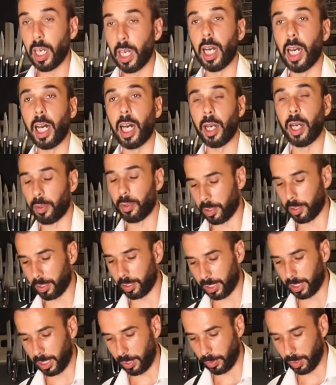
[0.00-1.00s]
I want to
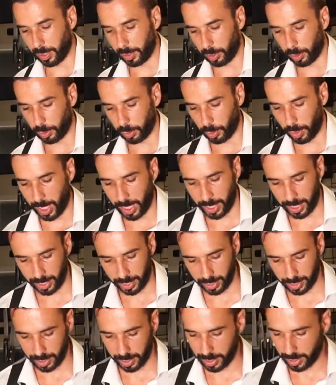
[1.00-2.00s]
see what's the dry
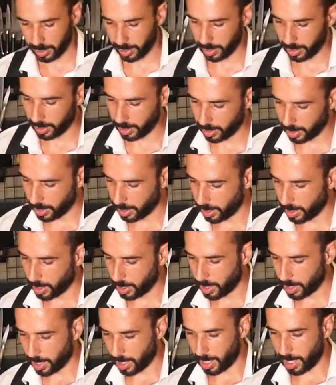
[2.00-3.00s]

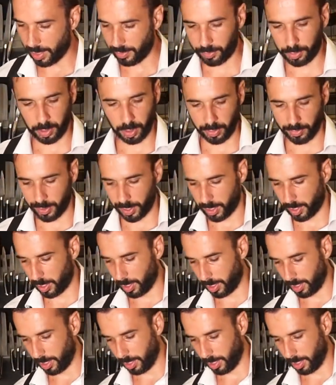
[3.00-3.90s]
leftover